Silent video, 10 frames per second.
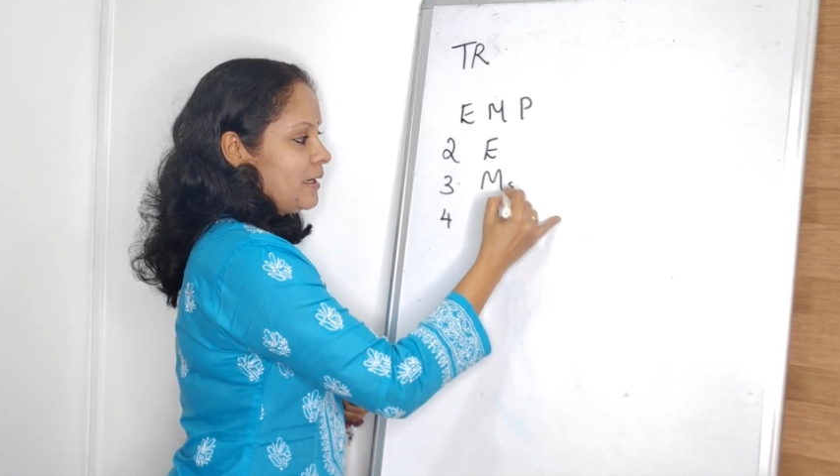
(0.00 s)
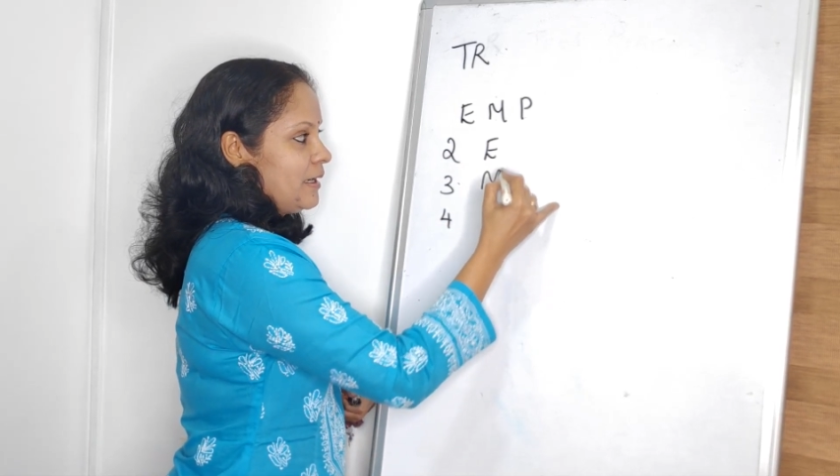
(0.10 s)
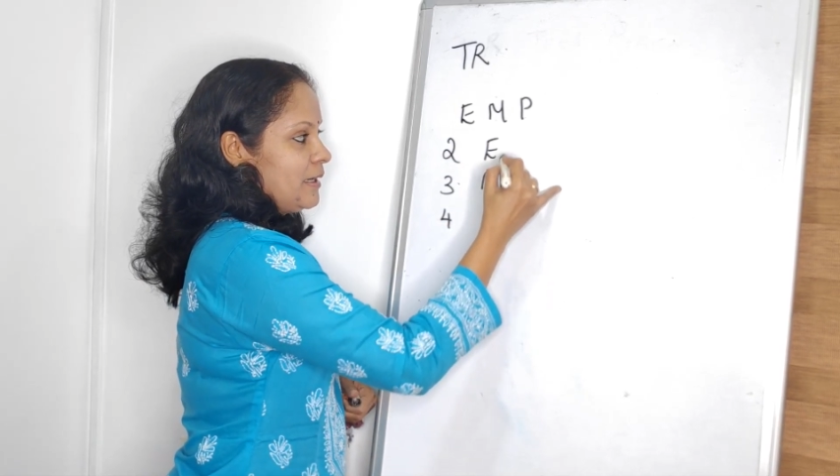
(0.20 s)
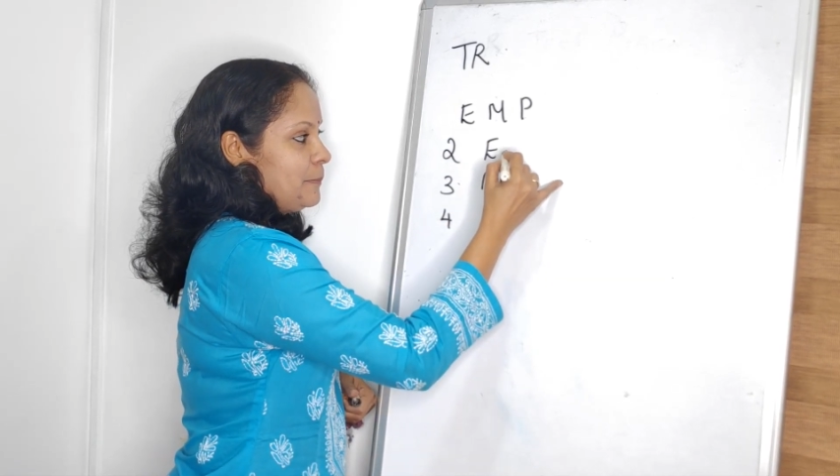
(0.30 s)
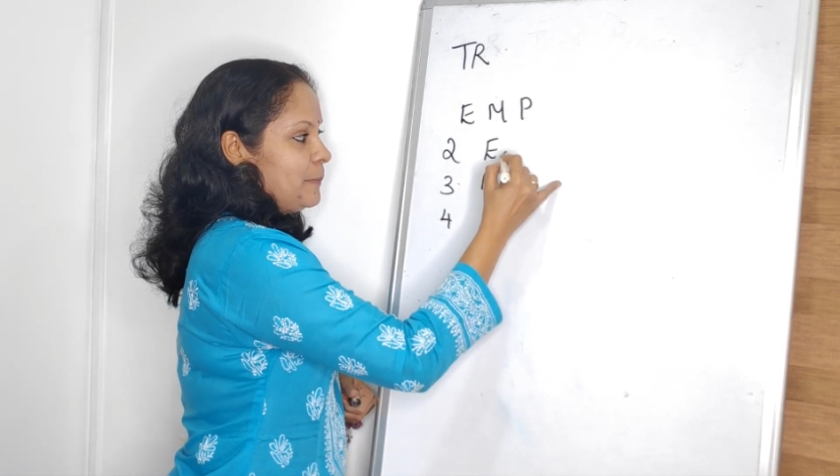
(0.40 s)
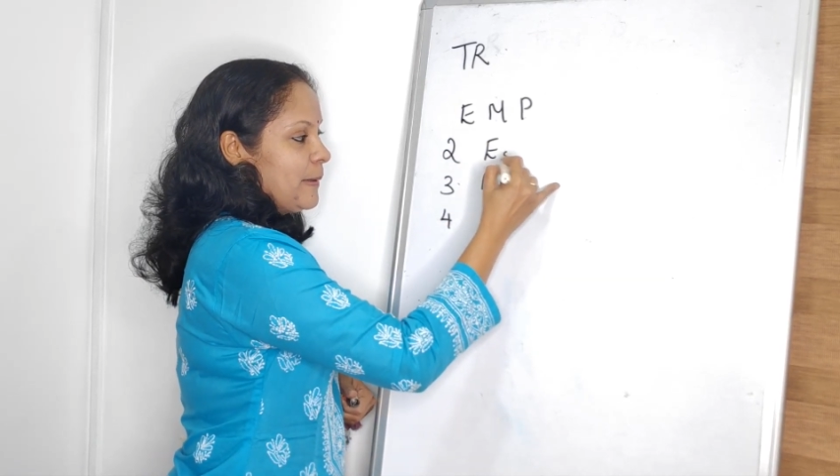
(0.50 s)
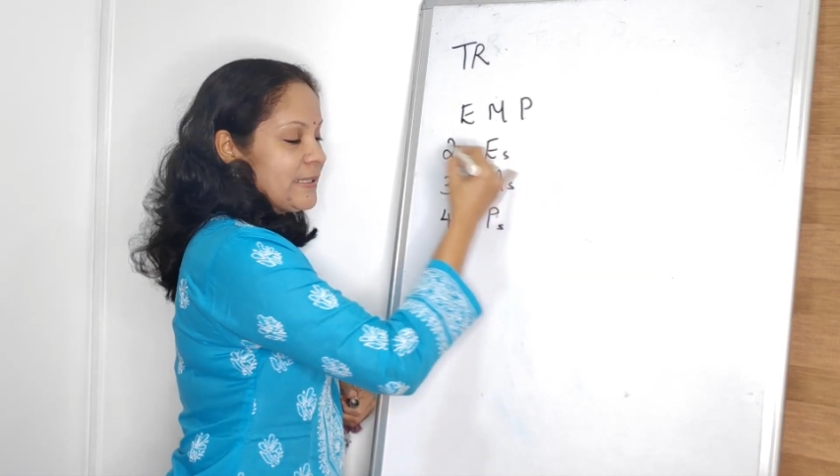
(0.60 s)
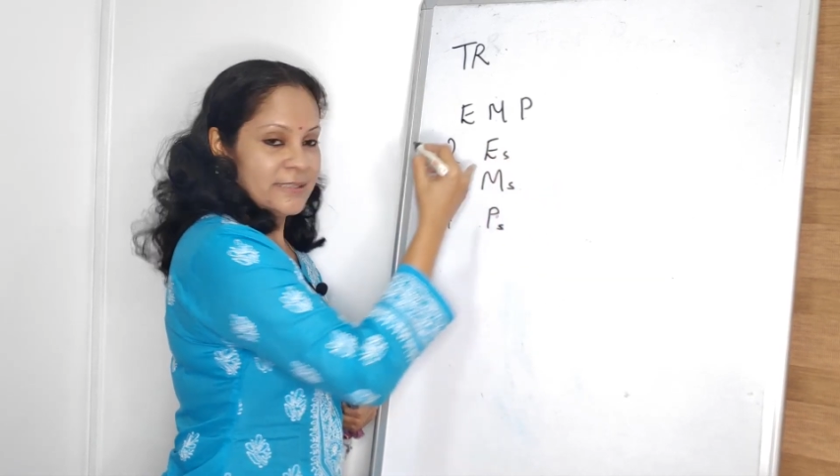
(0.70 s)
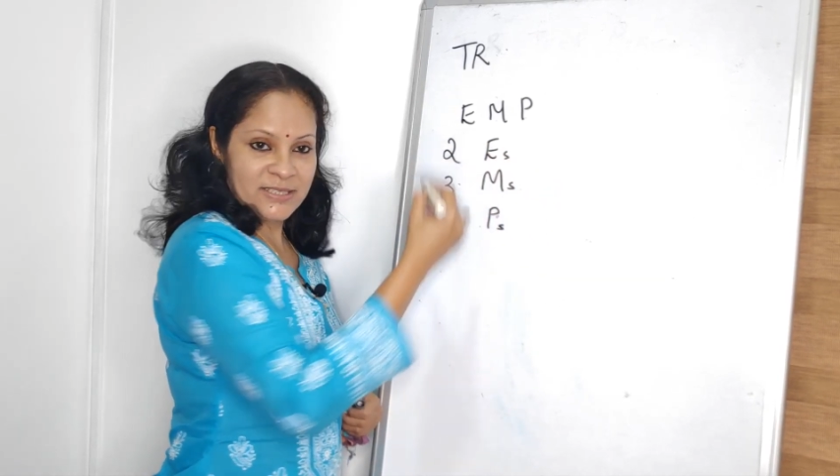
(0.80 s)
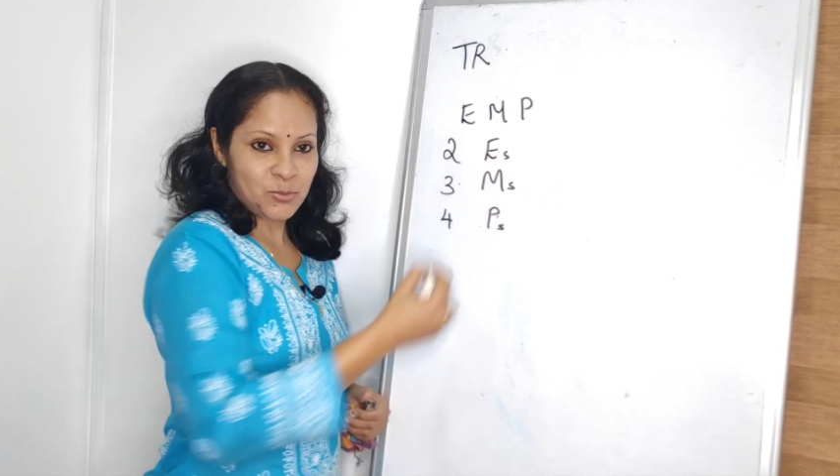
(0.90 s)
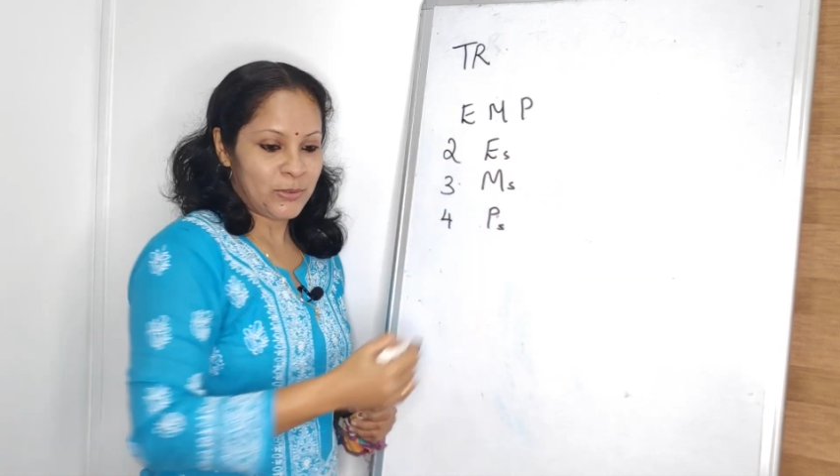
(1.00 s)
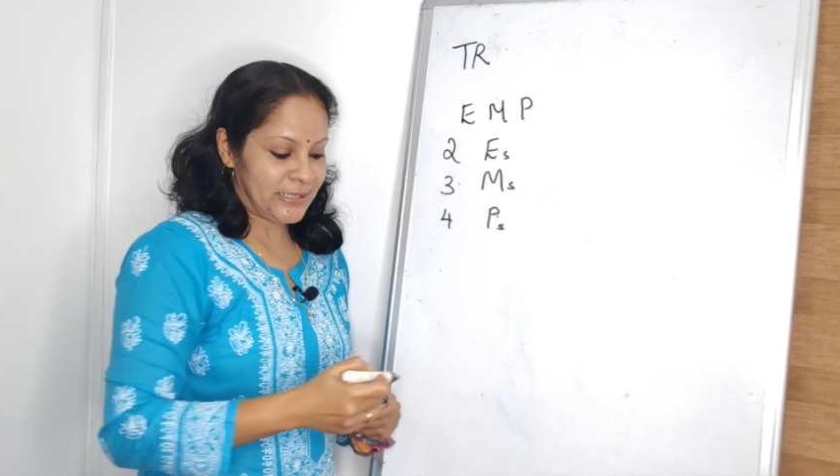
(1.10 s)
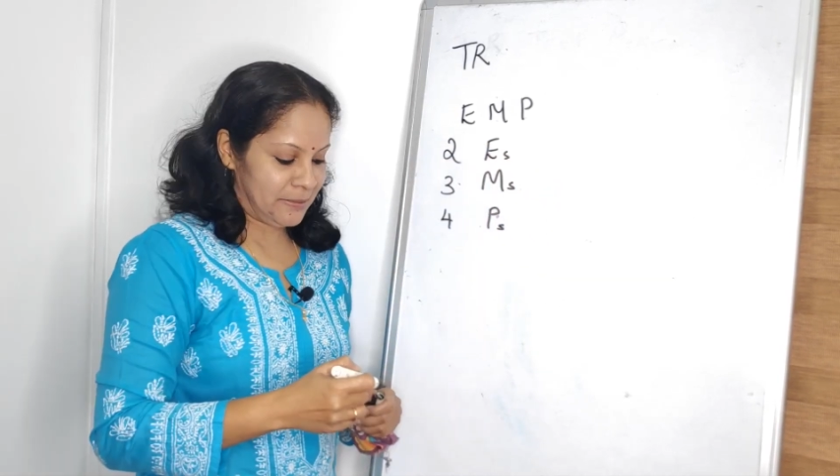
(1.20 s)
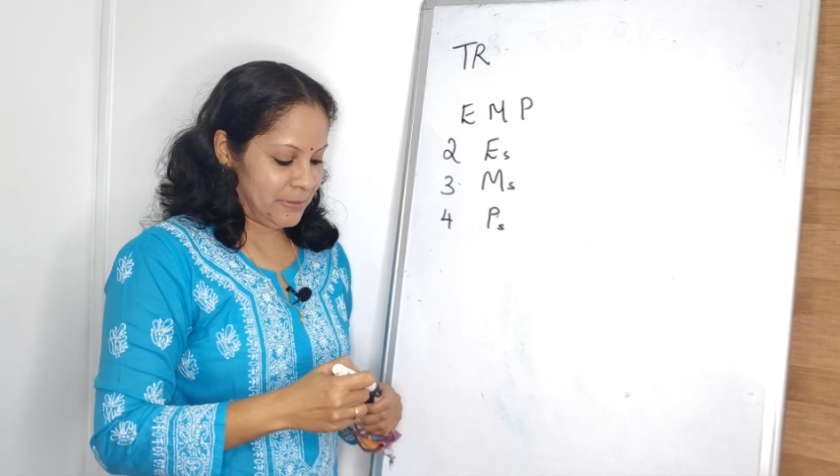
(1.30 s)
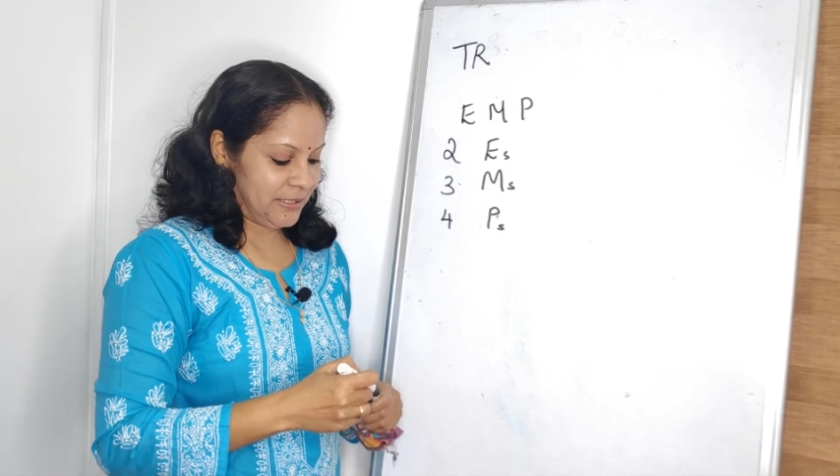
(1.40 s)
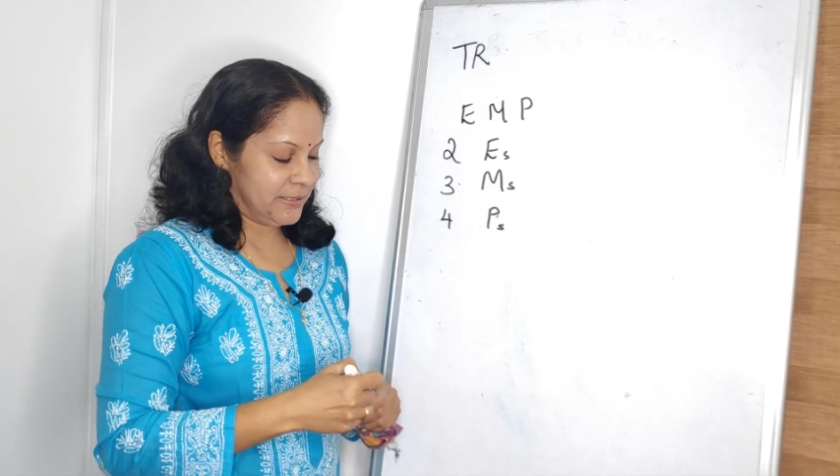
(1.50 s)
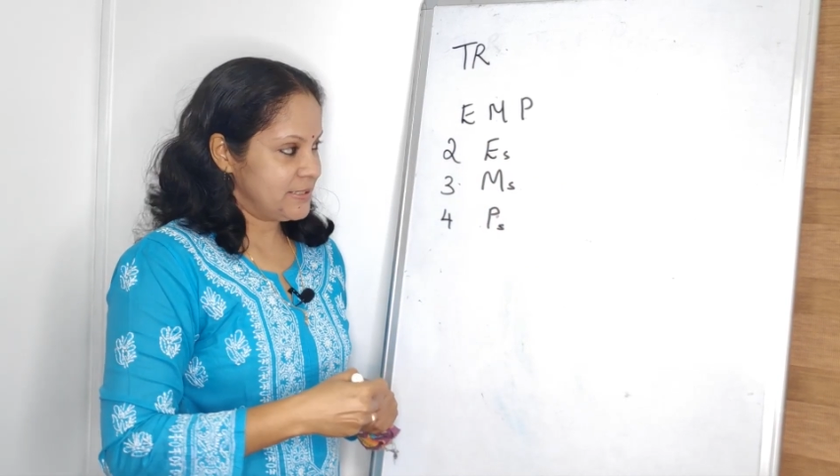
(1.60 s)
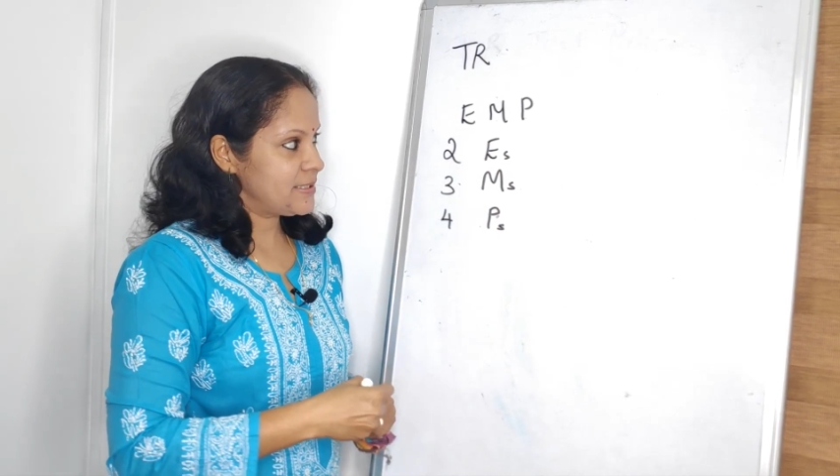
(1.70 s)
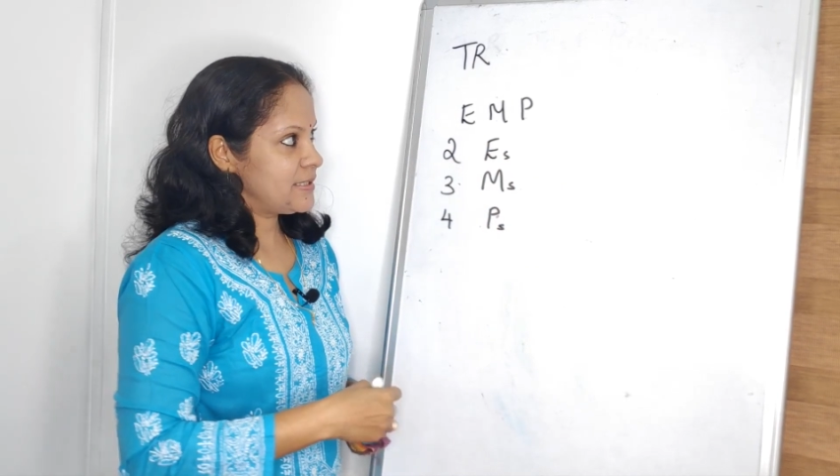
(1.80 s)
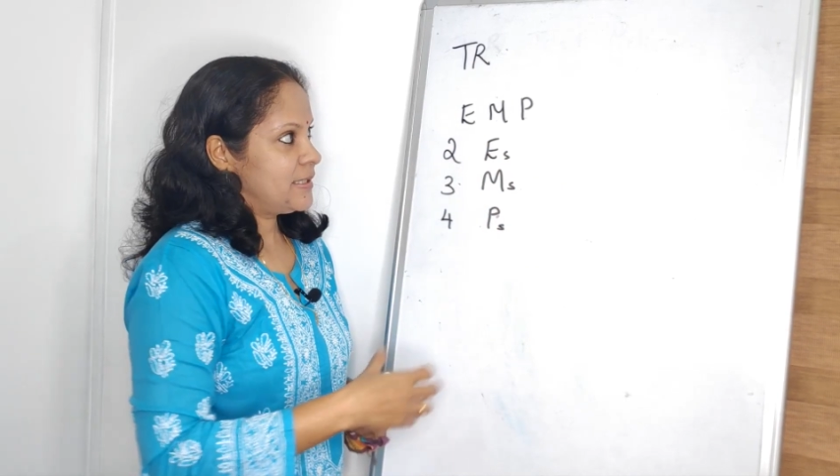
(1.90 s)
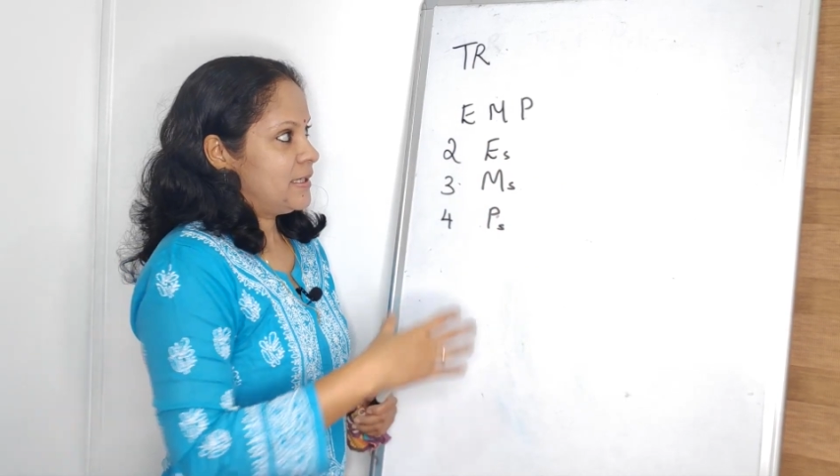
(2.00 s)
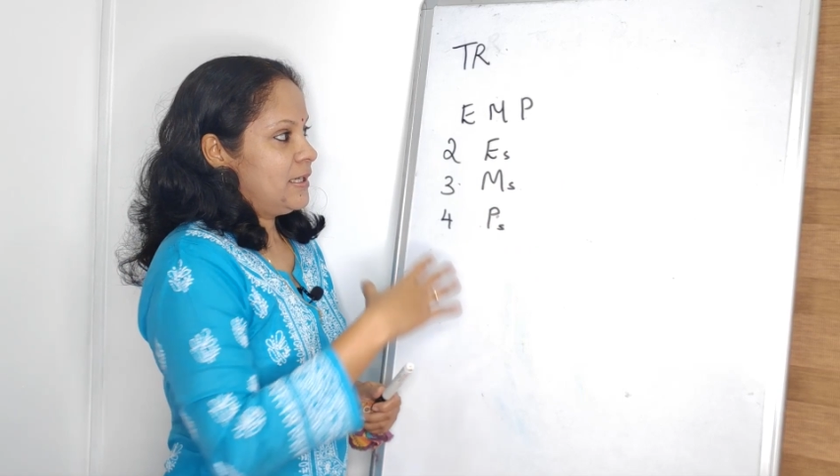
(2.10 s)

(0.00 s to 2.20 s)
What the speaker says: By this what I mean is,